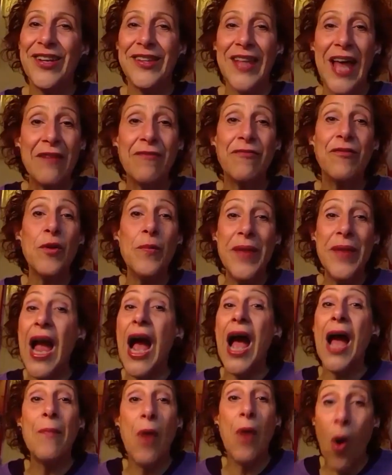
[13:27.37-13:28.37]
Like for me,
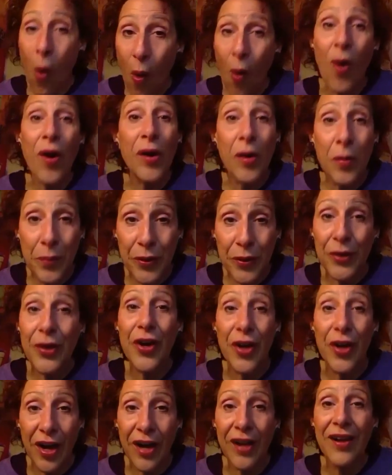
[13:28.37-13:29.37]
I'm a horrible
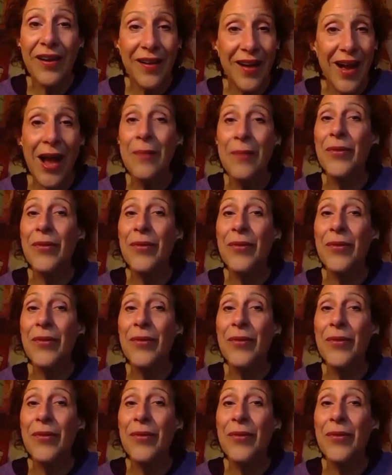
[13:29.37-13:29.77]
cook. I'm a